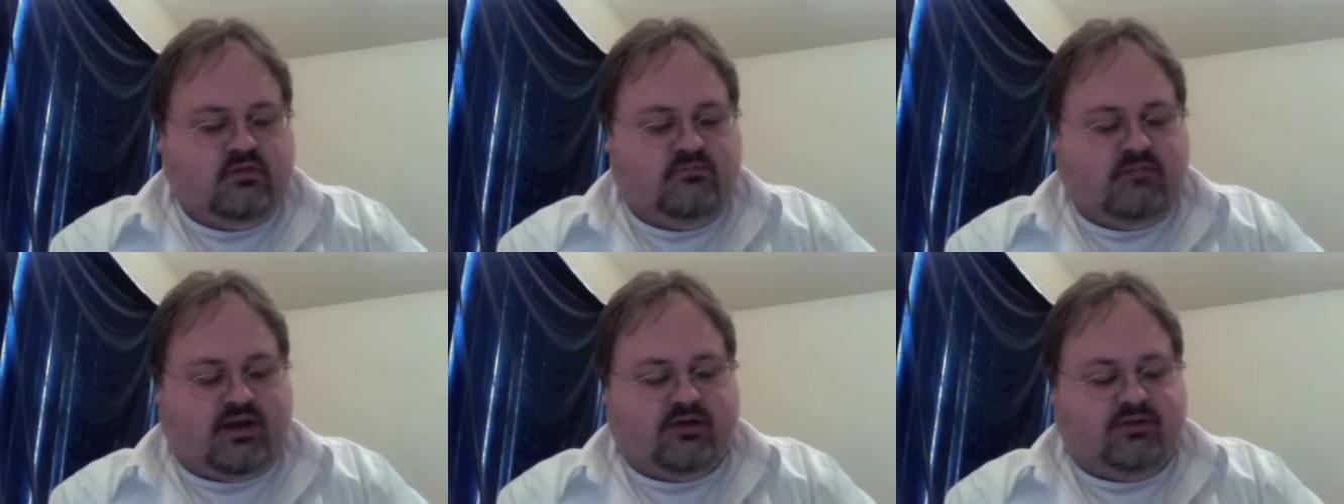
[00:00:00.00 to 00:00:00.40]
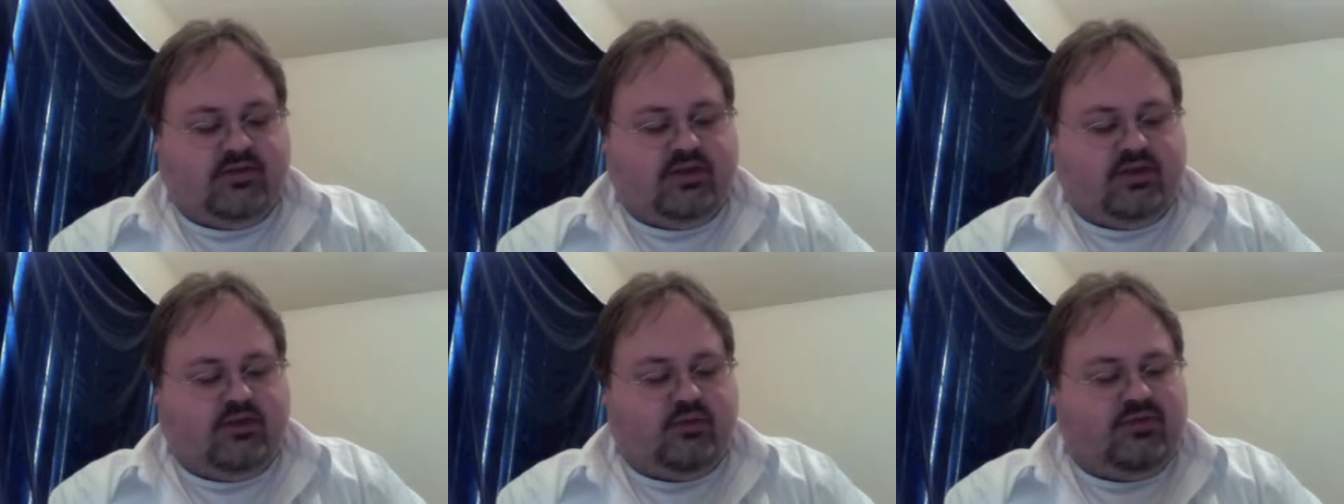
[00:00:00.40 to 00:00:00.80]
Minor
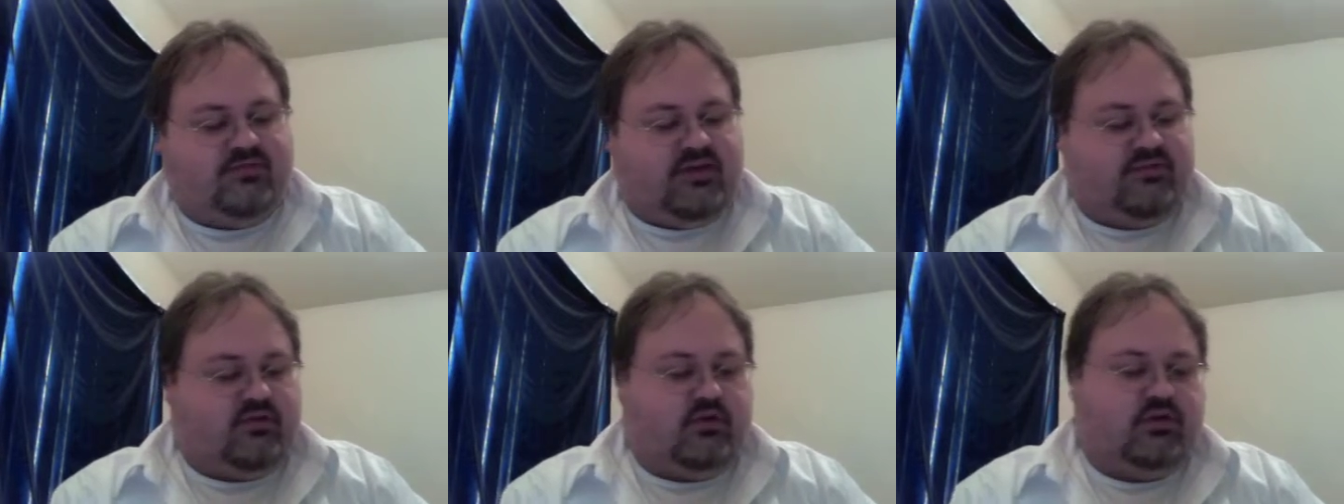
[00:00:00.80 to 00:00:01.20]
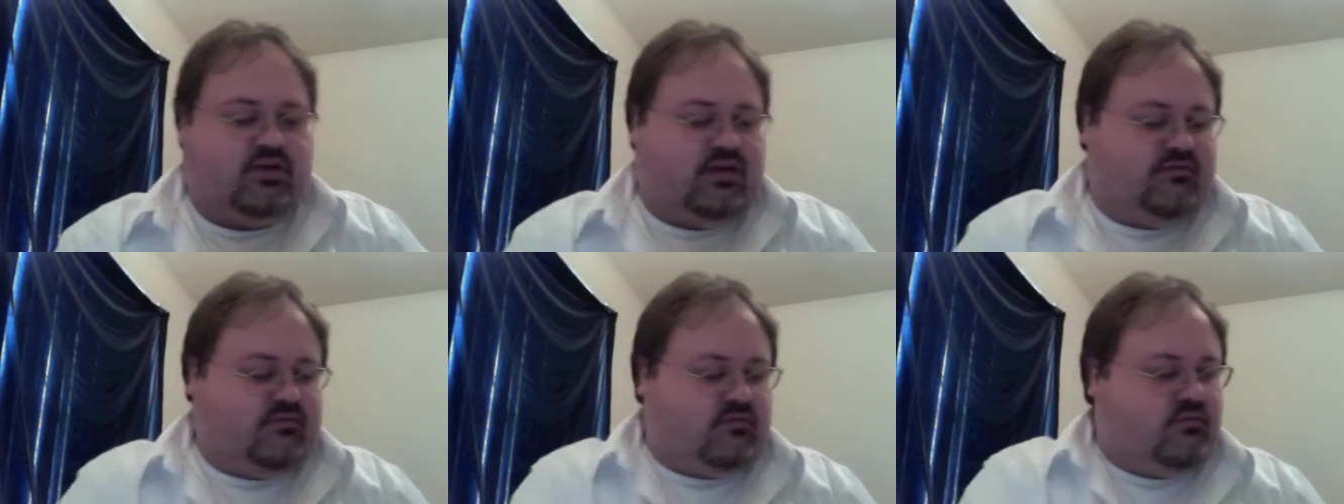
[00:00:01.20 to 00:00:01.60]
leaguer we've never heard
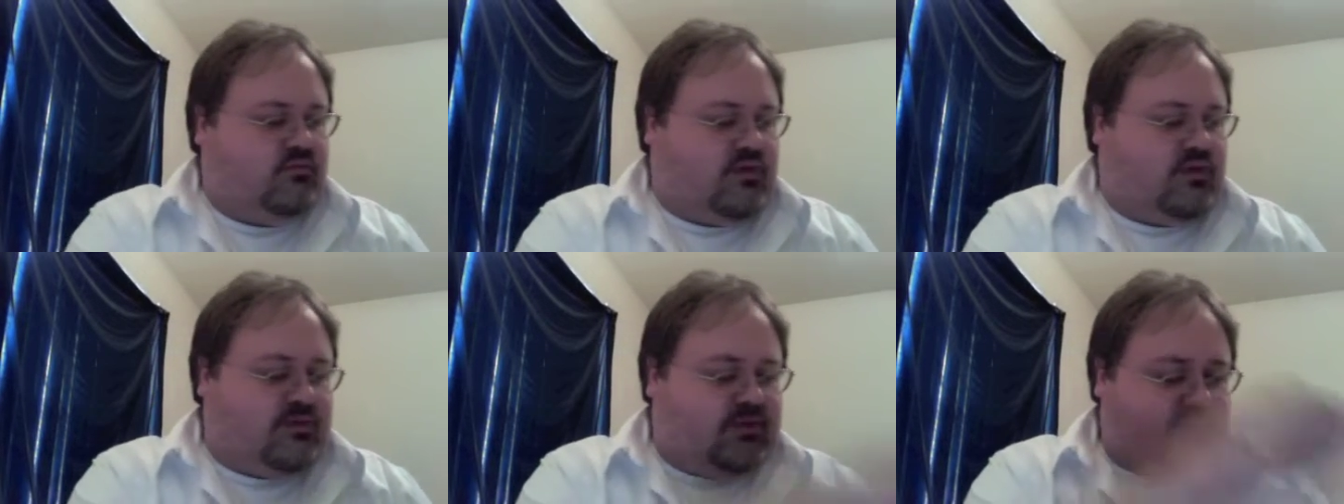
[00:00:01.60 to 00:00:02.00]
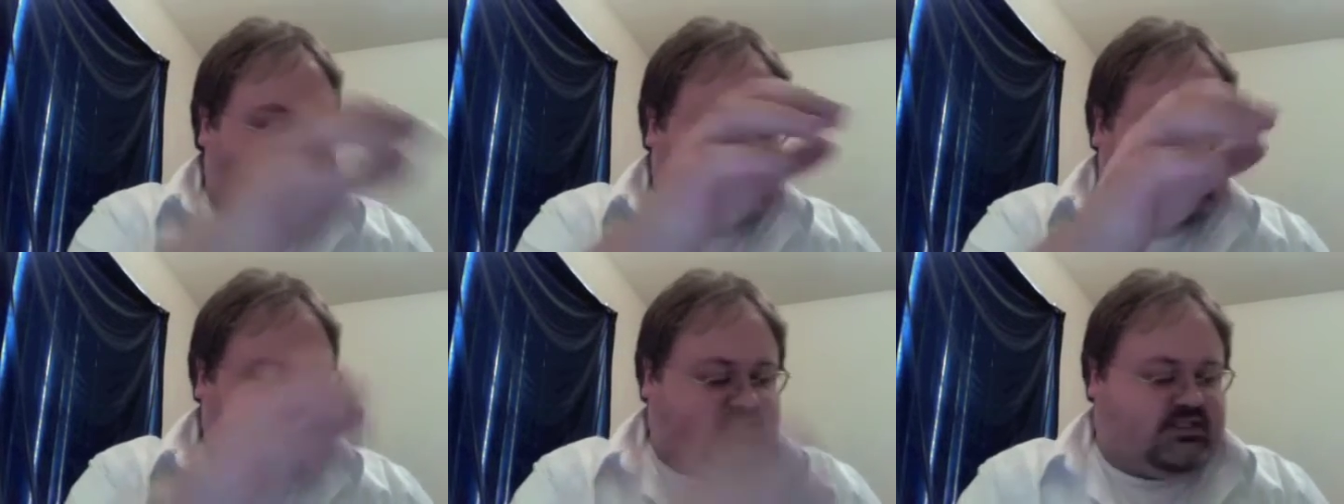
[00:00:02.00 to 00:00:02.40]
of, Robert
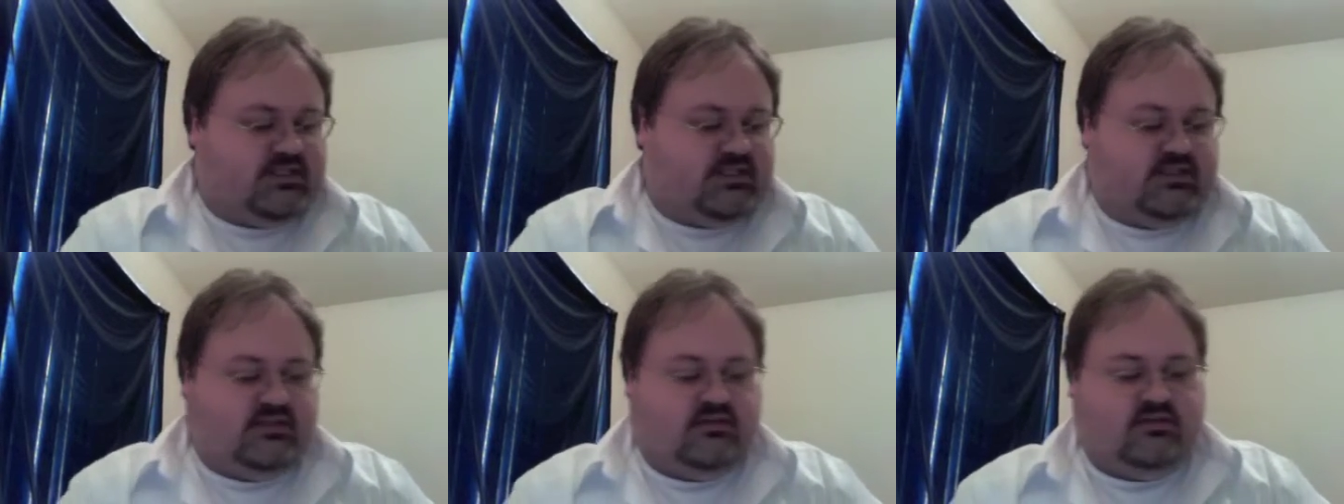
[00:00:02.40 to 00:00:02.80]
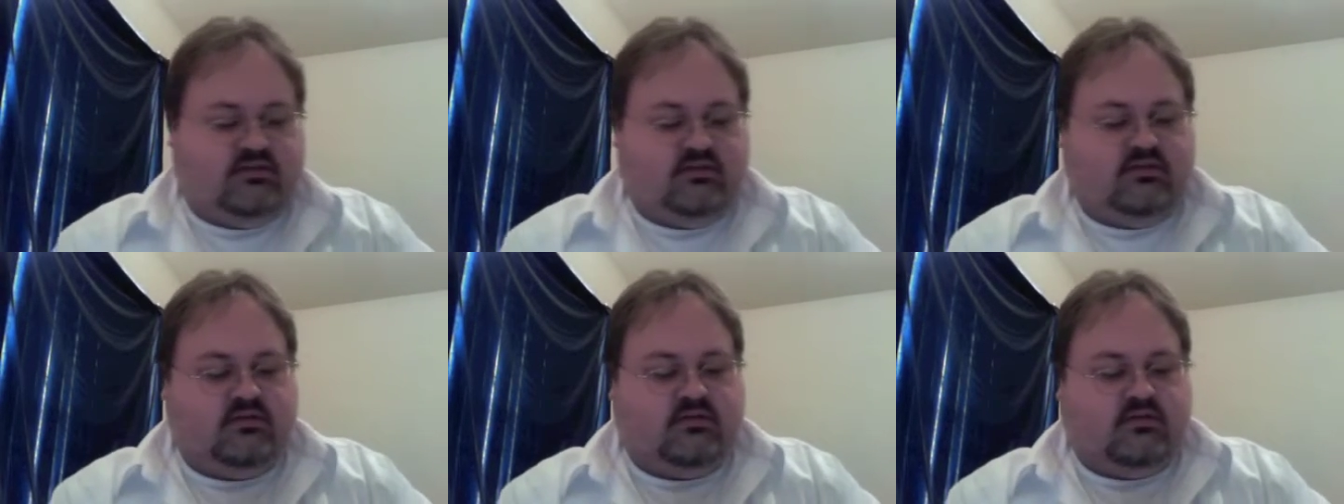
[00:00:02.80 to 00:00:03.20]
Ellis.
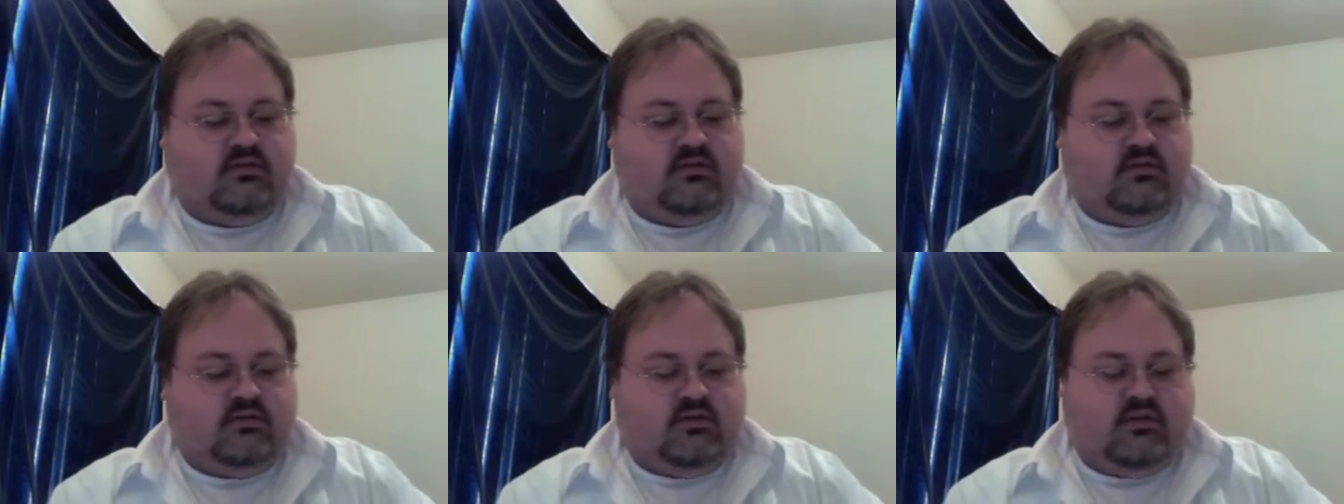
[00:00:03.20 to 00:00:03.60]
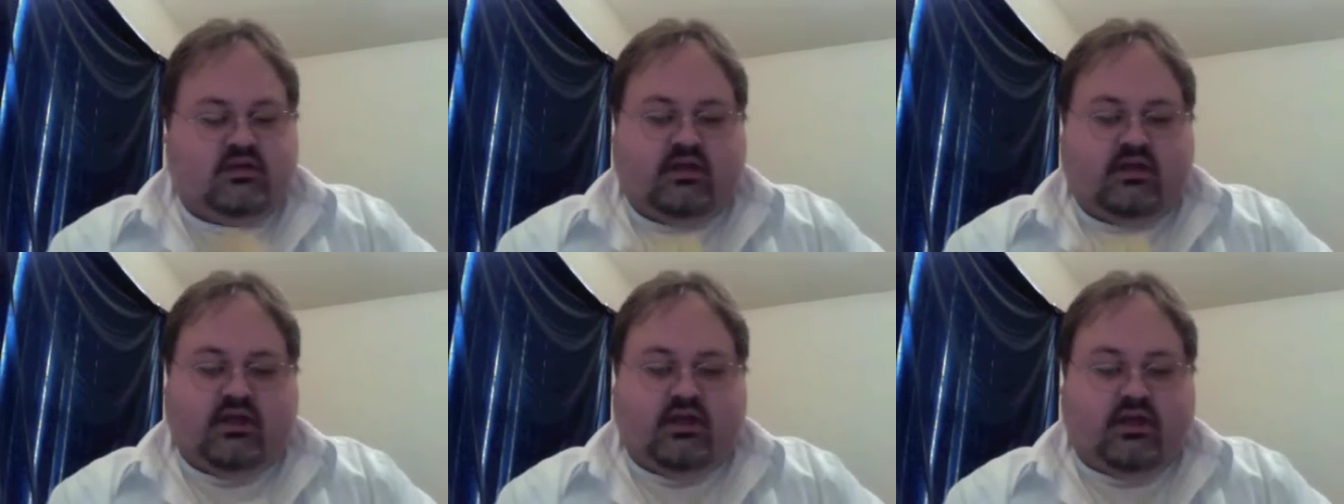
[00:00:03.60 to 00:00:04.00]

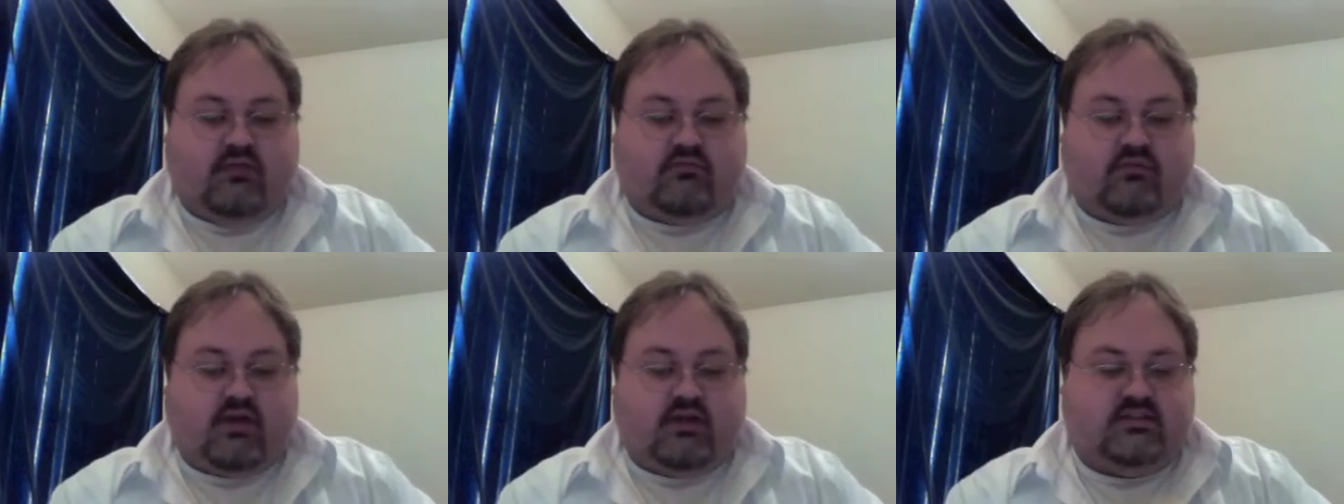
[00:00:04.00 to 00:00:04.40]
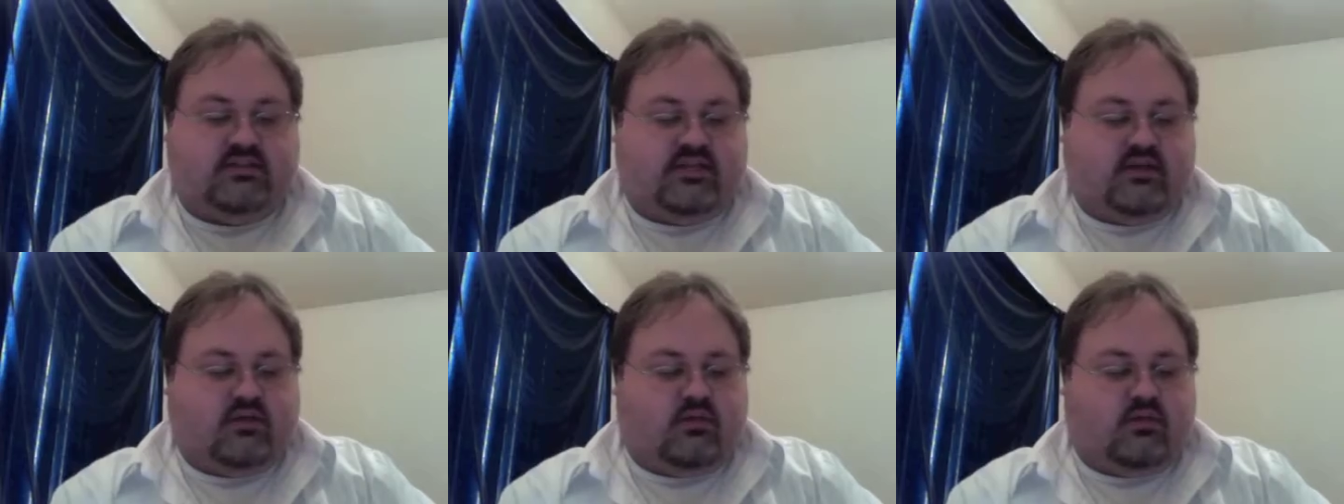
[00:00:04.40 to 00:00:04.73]
A Rondell